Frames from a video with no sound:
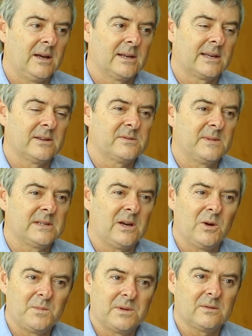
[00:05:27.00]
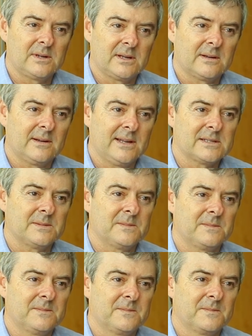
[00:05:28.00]
It gives me hope that we can get
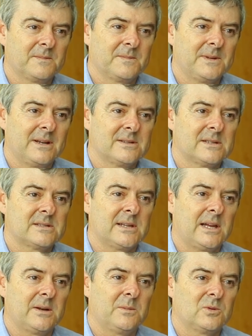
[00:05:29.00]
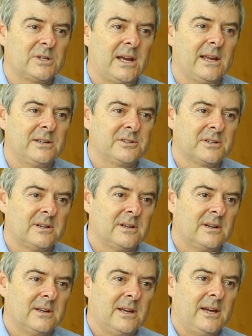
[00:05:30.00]
some, sustainable change
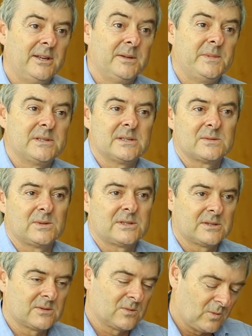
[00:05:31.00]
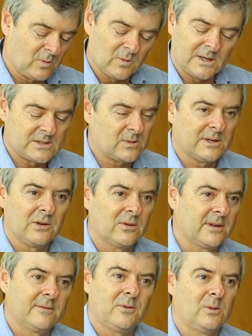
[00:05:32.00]
in the business, which is always what you're
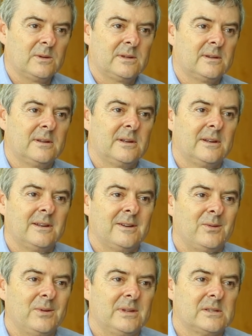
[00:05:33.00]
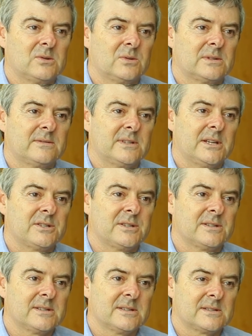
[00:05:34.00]
looking for with these sorts of
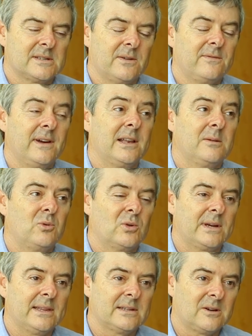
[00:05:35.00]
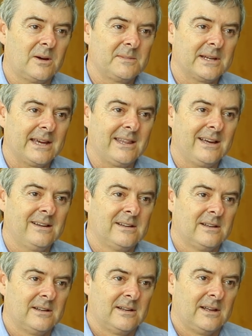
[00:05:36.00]
sessions. It's so valuable to get the time together
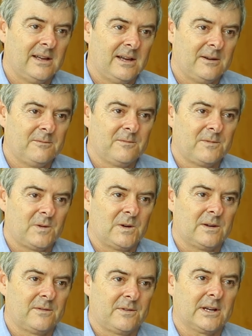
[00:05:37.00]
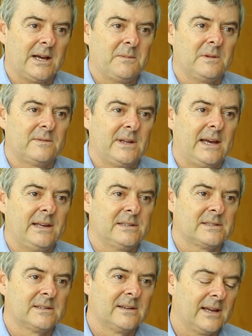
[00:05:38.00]
for a couple of
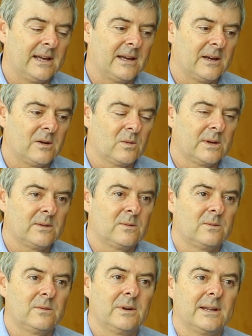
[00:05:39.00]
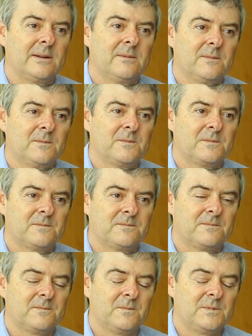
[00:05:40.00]
days. We really
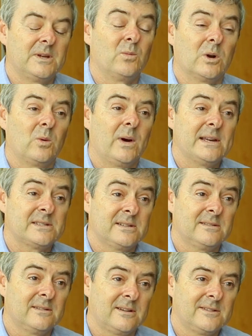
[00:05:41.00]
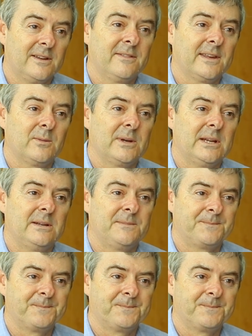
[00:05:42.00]
didn't want to waste it, and I don't think we did.